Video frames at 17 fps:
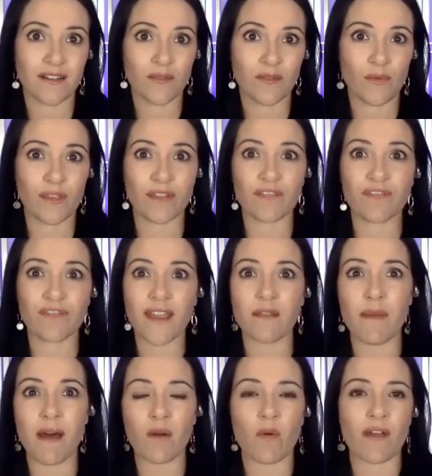We can fight
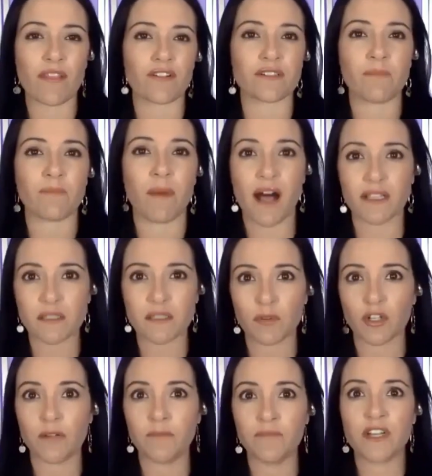about whether it's
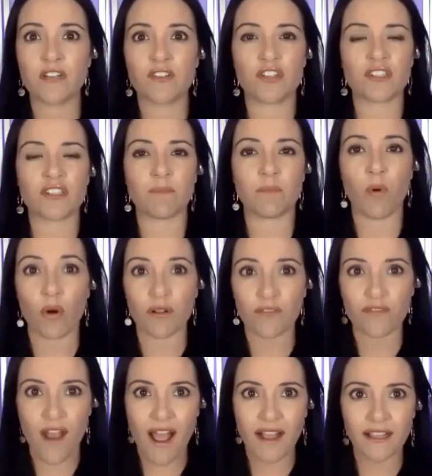possible to support
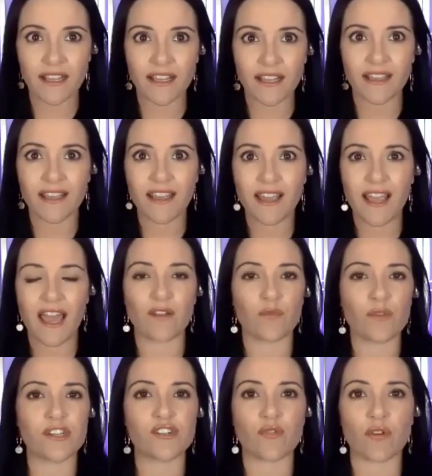fracking and
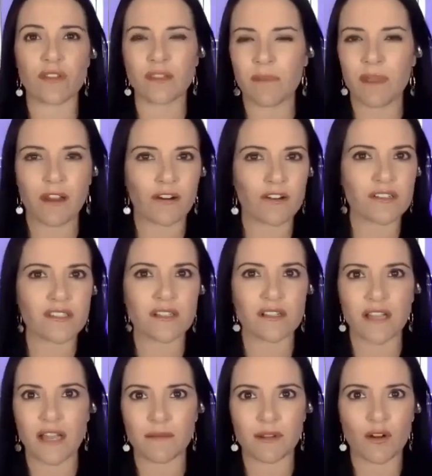rejoin the Paris
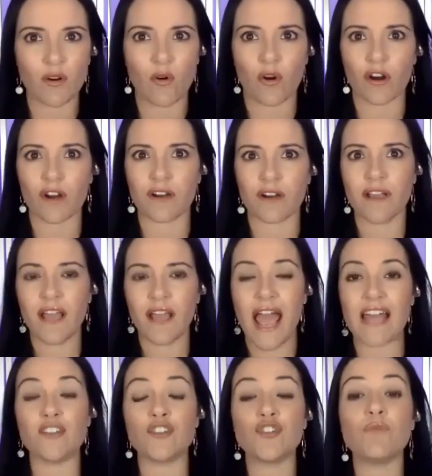Climate Accord
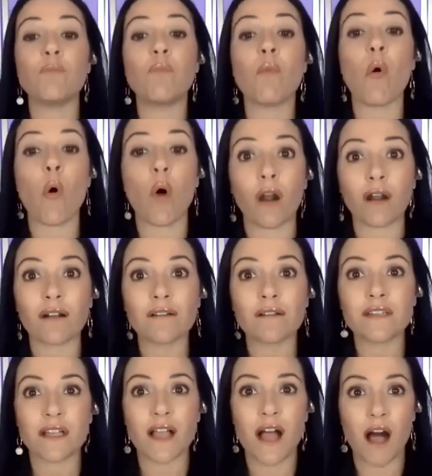and do more
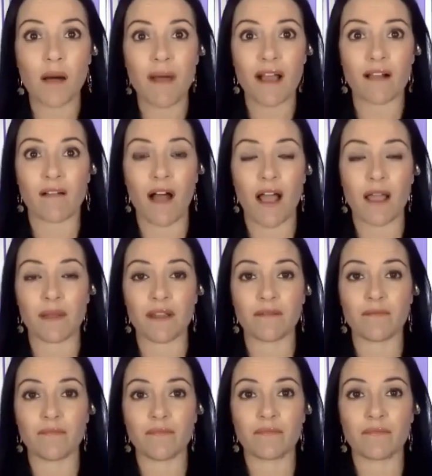to combat climate.
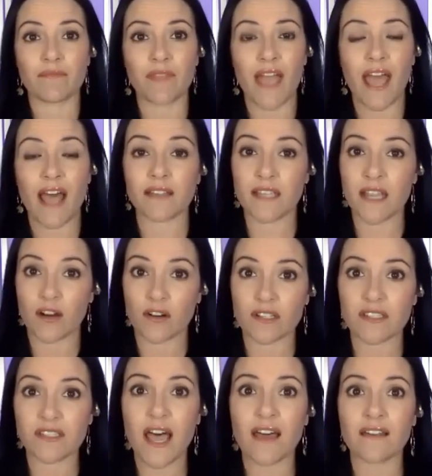As
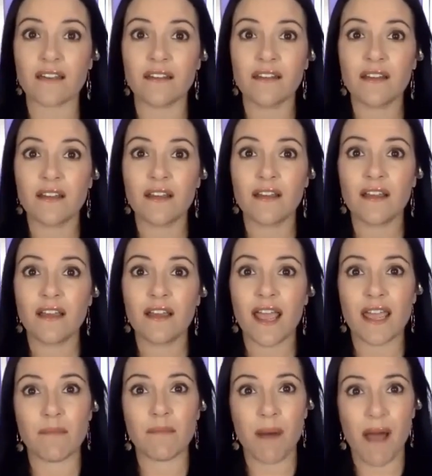Harris said,
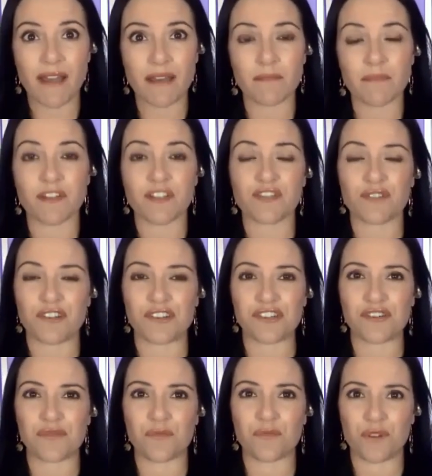a Biden
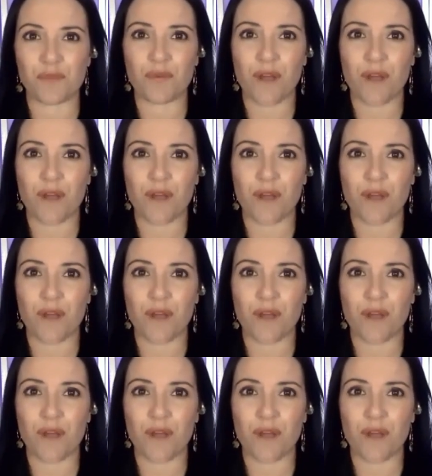administration would